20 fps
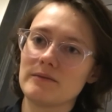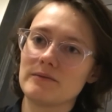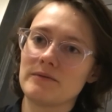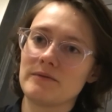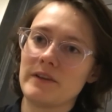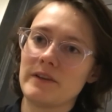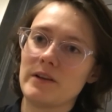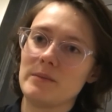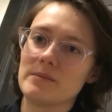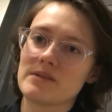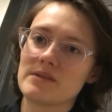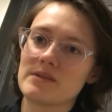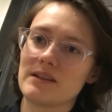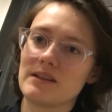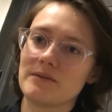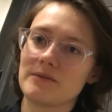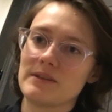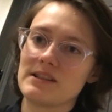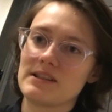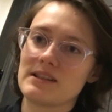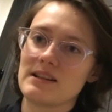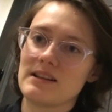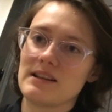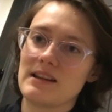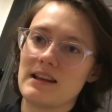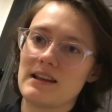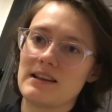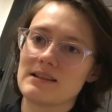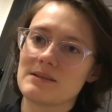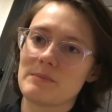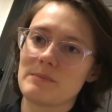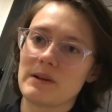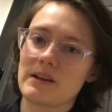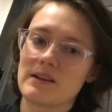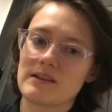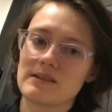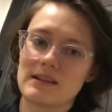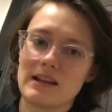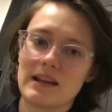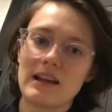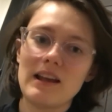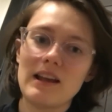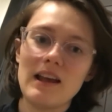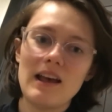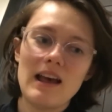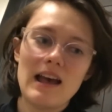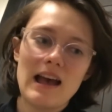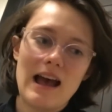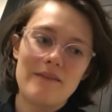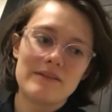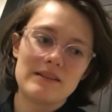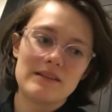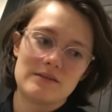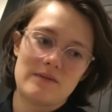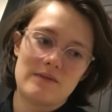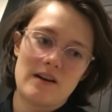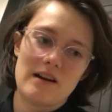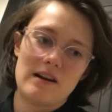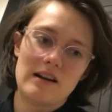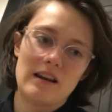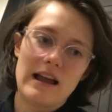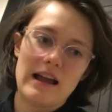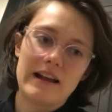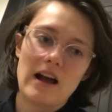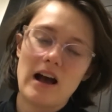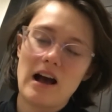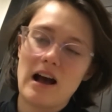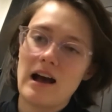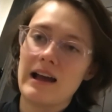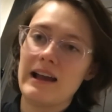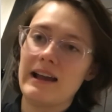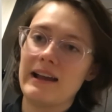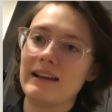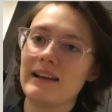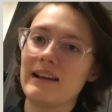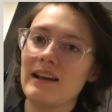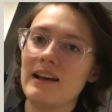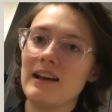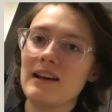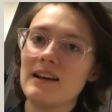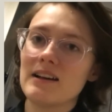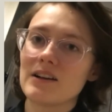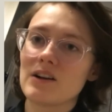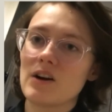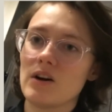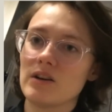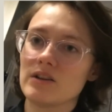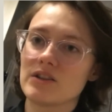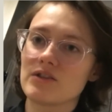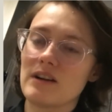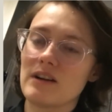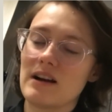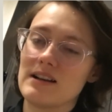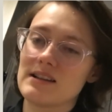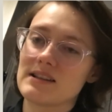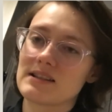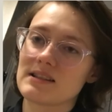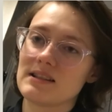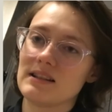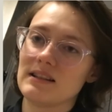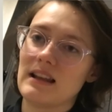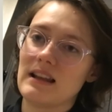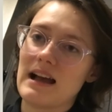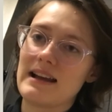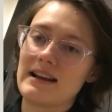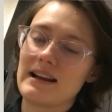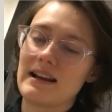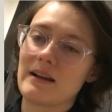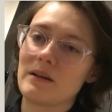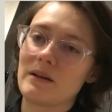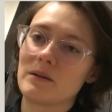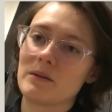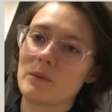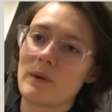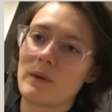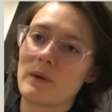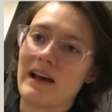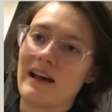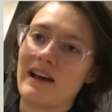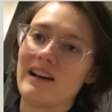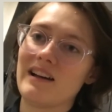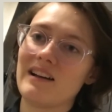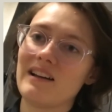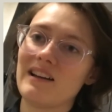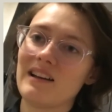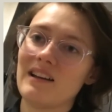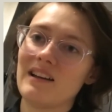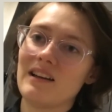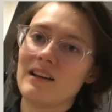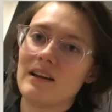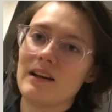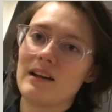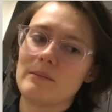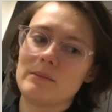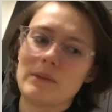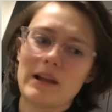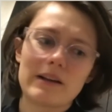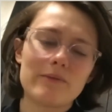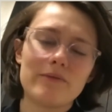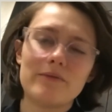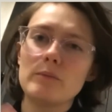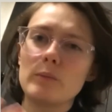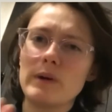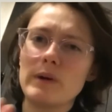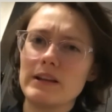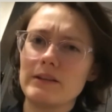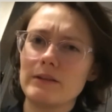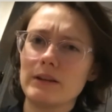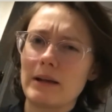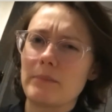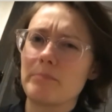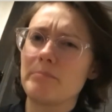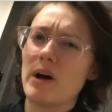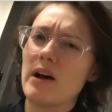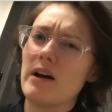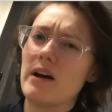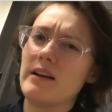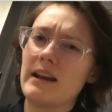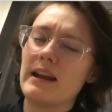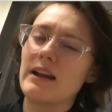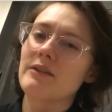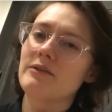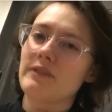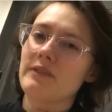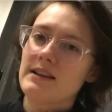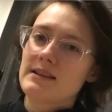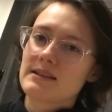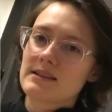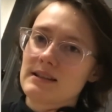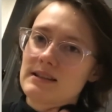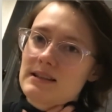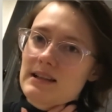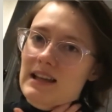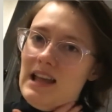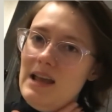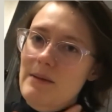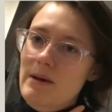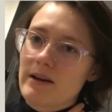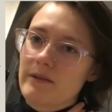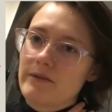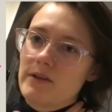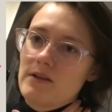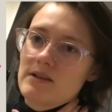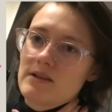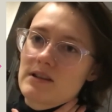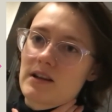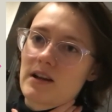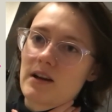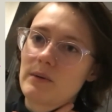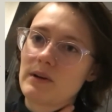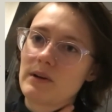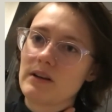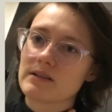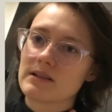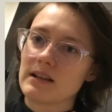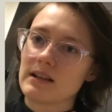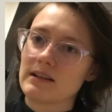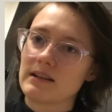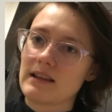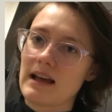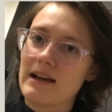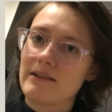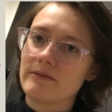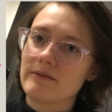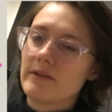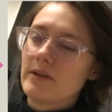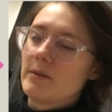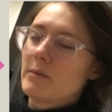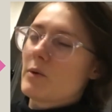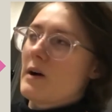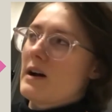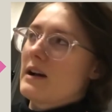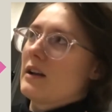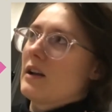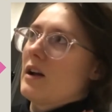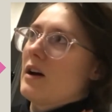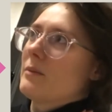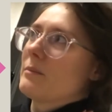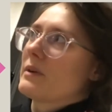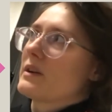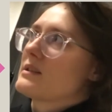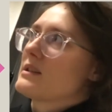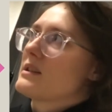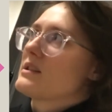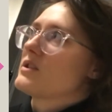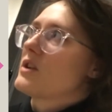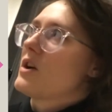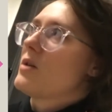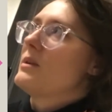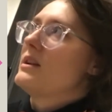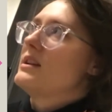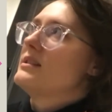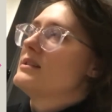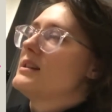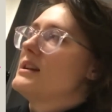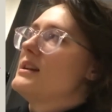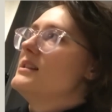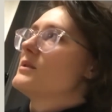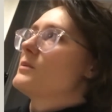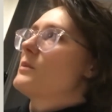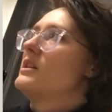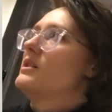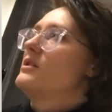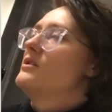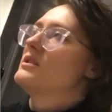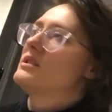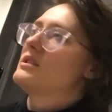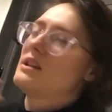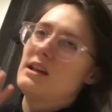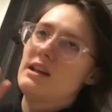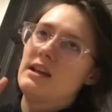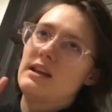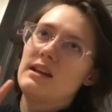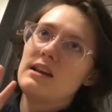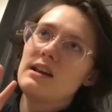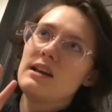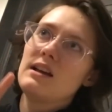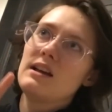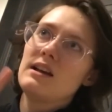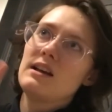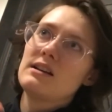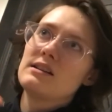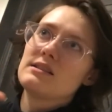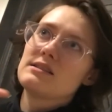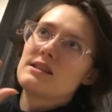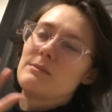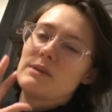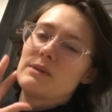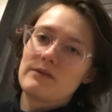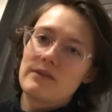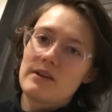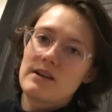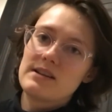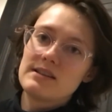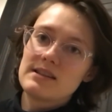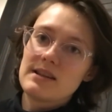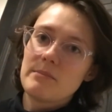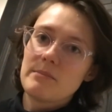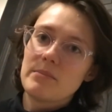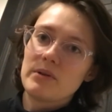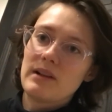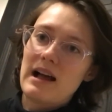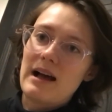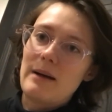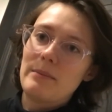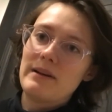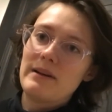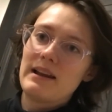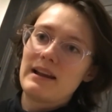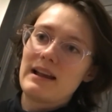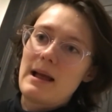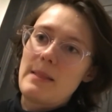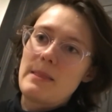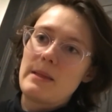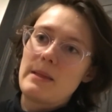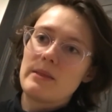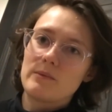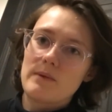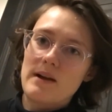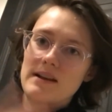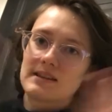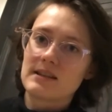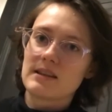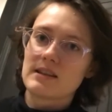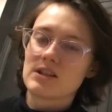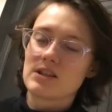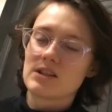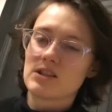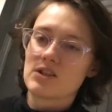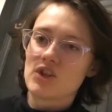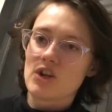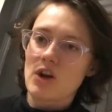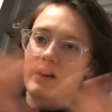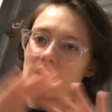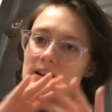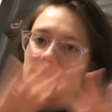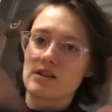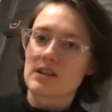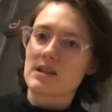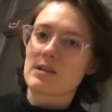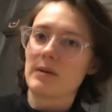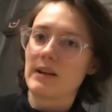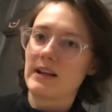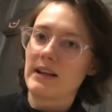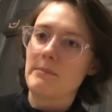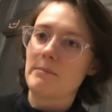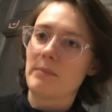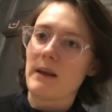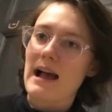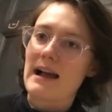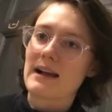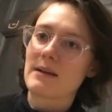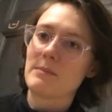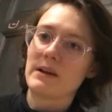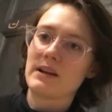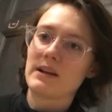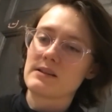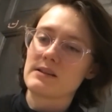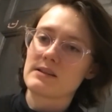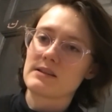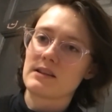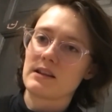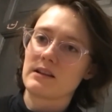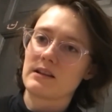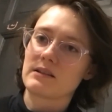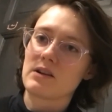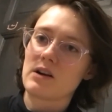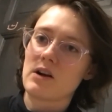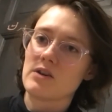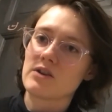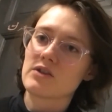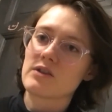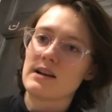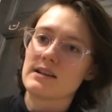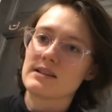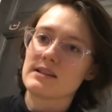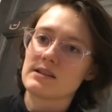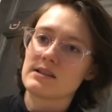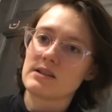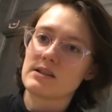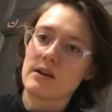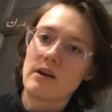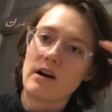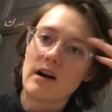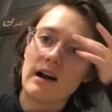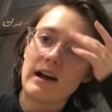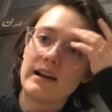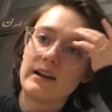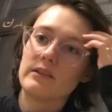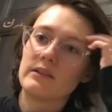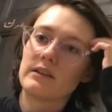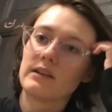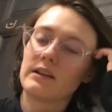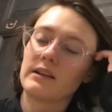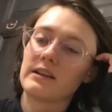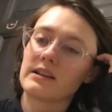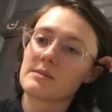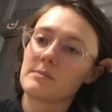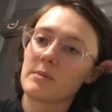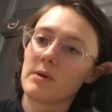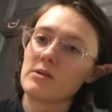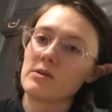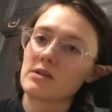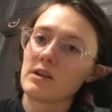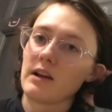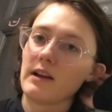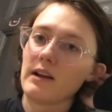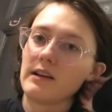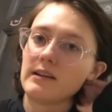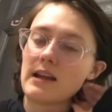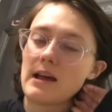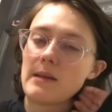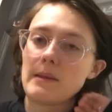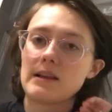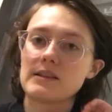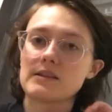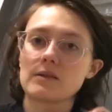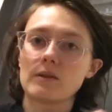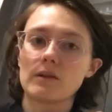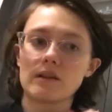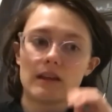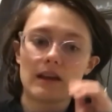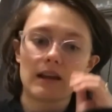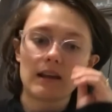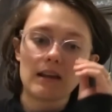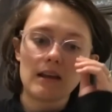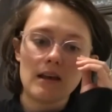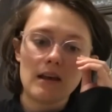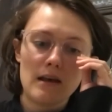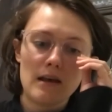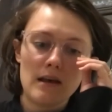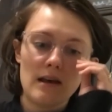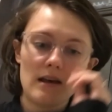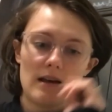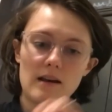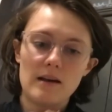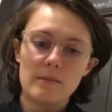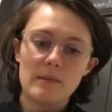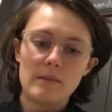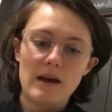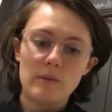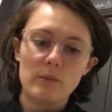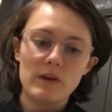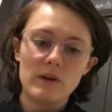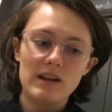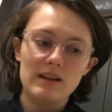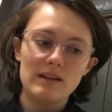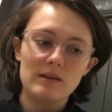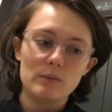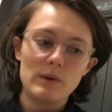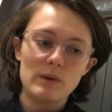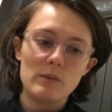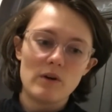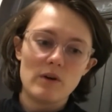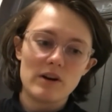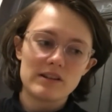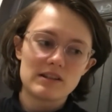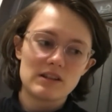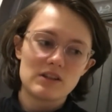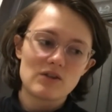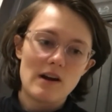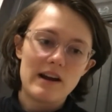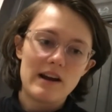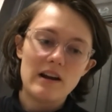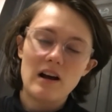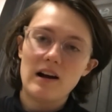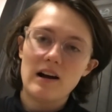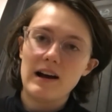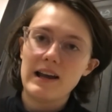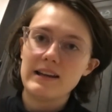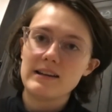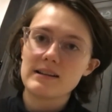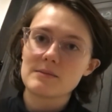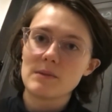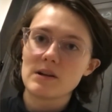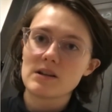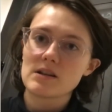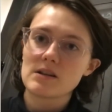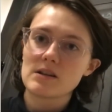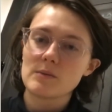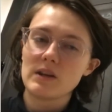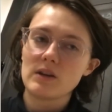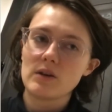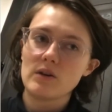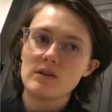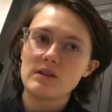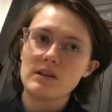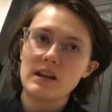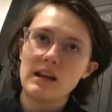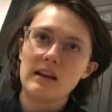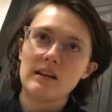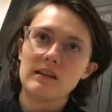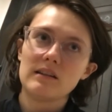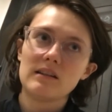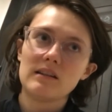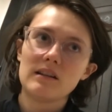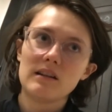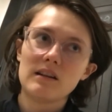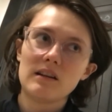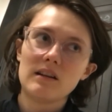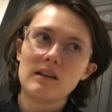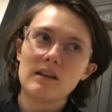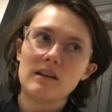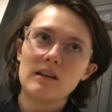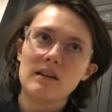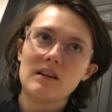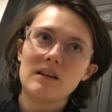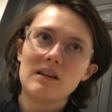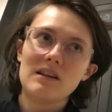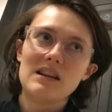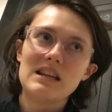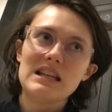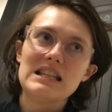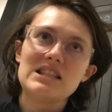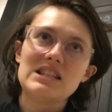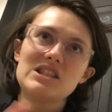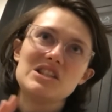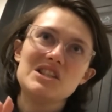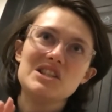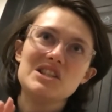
films of recent years because they have this very like high contrast lighting where like Burning, for instance, that came out a few years ago. We looked at that film quite a lot because there's so many scenes where you see something very simple happening and then the rest of the shot is just completely black because the contrast is so high on the exposure and that sort of thing. And we wanted to try and hide as much as we could in